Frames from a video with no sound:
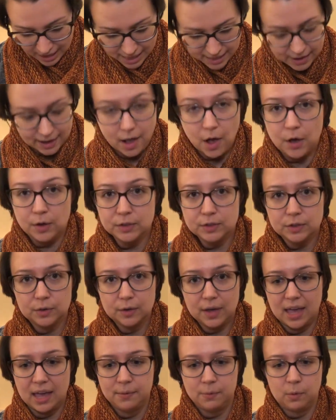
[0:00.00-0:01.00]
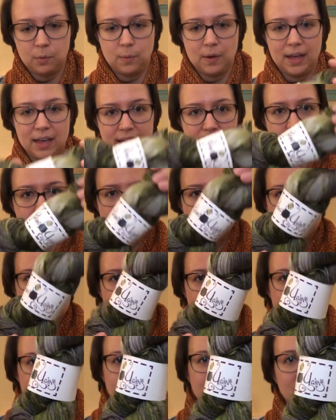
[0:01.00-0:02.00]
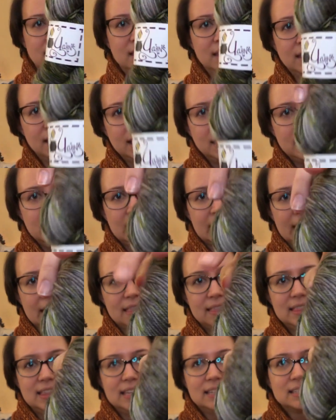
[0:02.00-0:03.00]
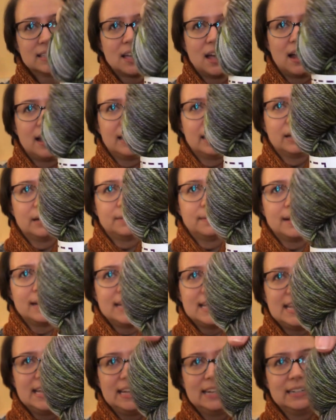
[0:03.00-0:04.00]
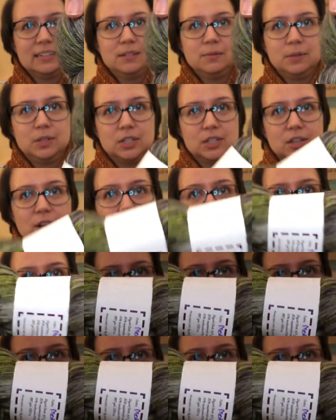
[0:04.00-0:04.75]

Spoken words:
And I also came away with this color right here, which is called